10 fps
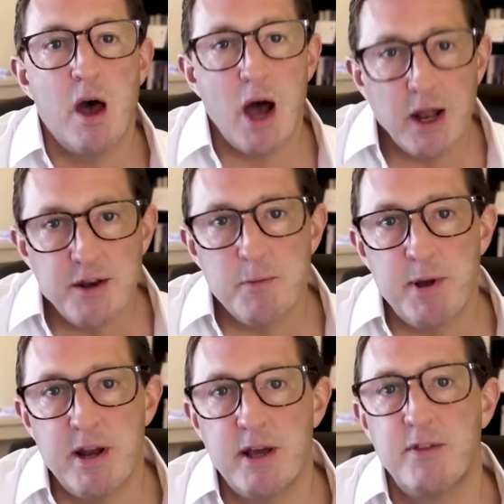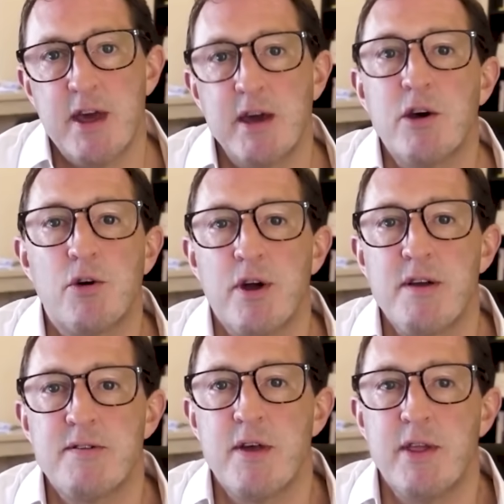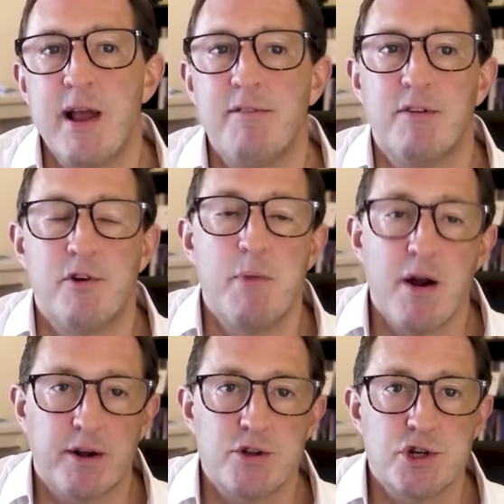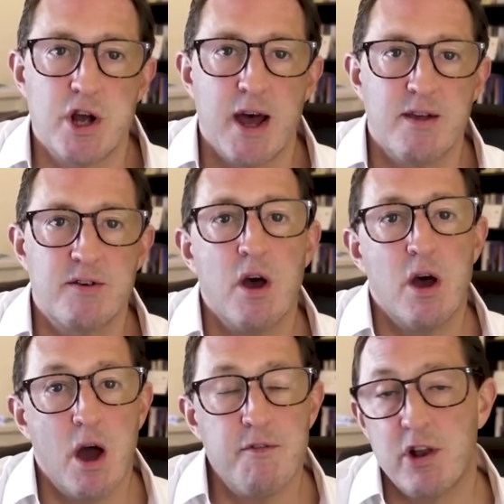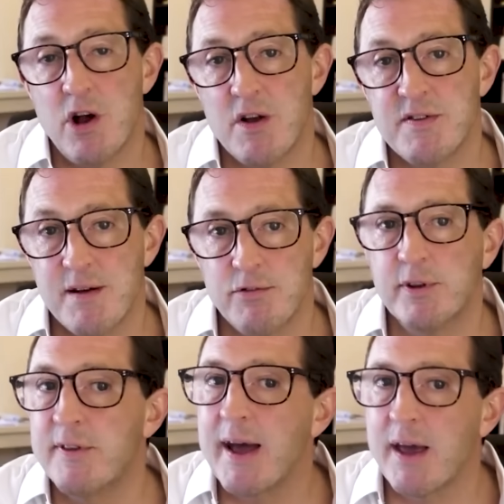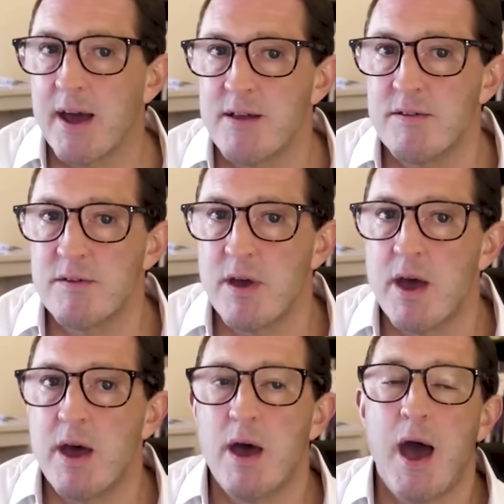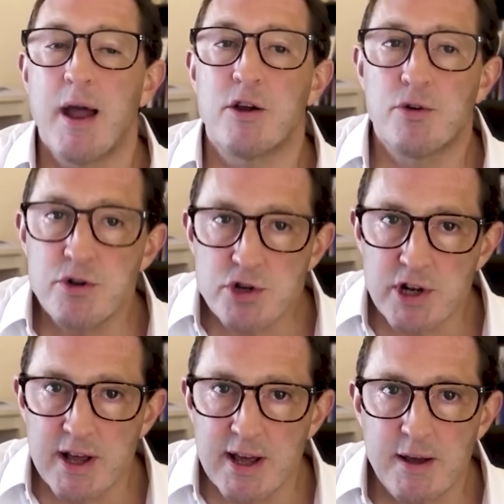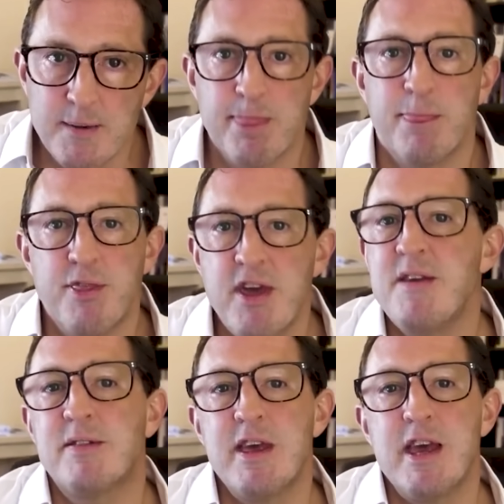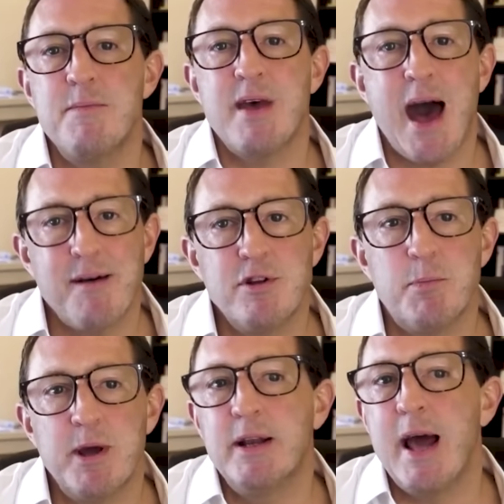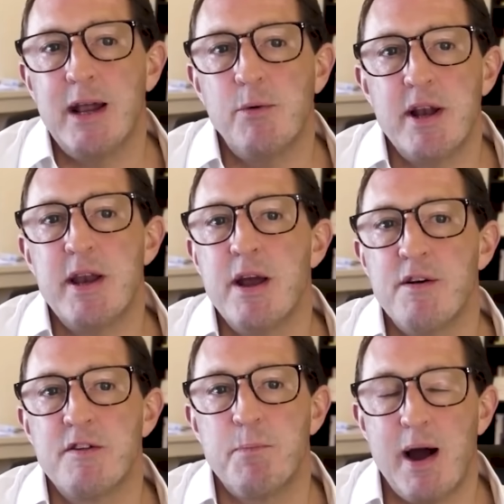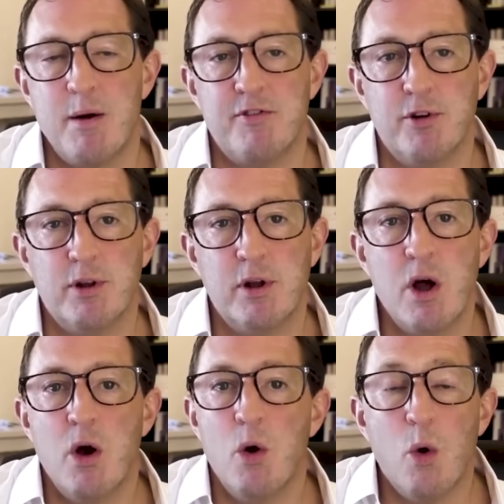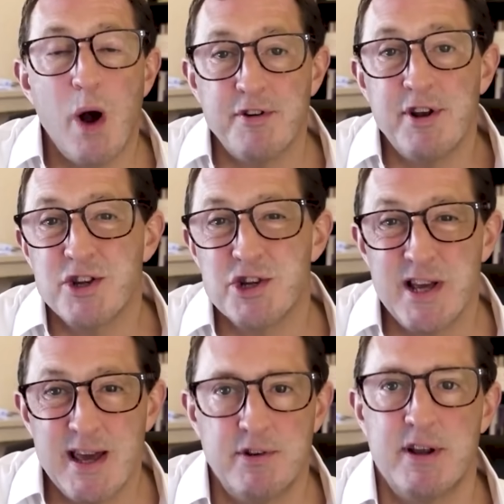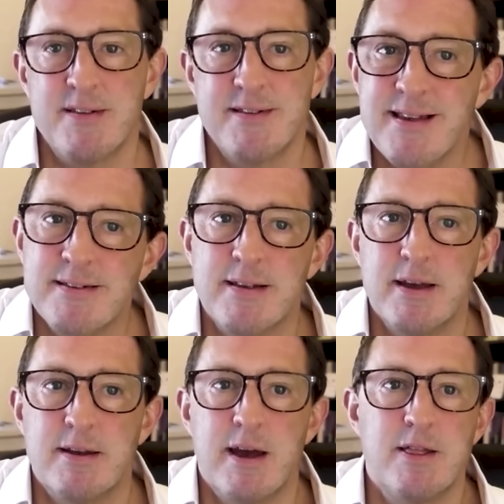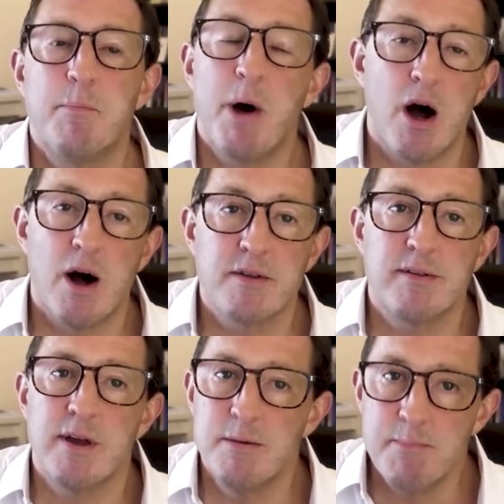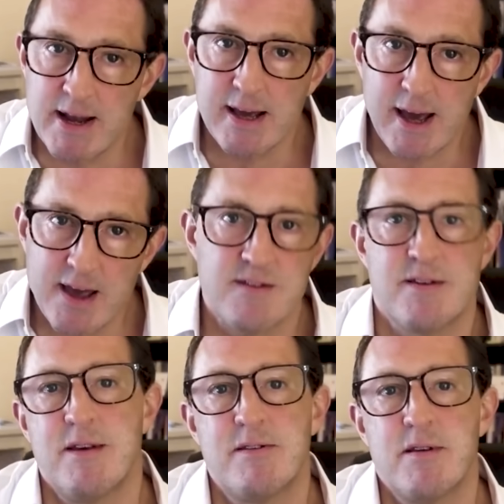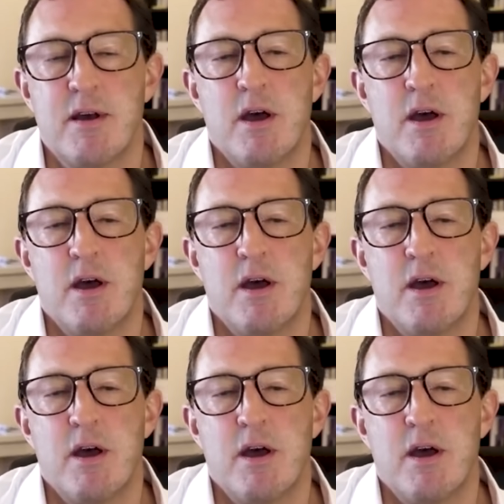underpinning the increase in the level of American shares over the last several decades. And crucially, these themes haven't been anywhere near as powerful or haven't actually even existed in the past in many cases.